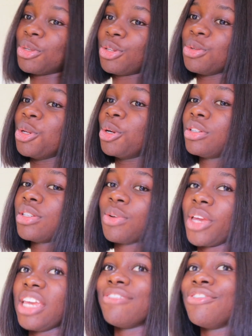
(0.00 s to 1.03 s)
studio
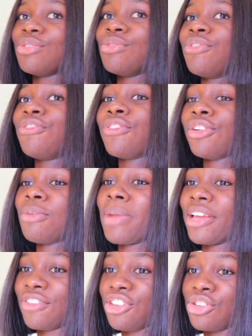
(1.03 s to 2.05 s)
so if you follow
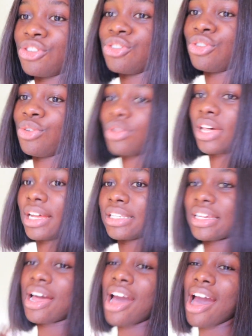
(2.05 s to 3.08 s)
my videos you know
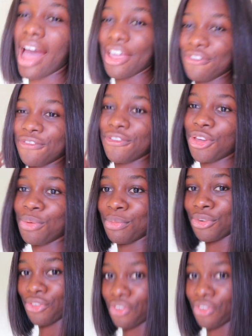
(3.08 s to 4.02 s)
that I film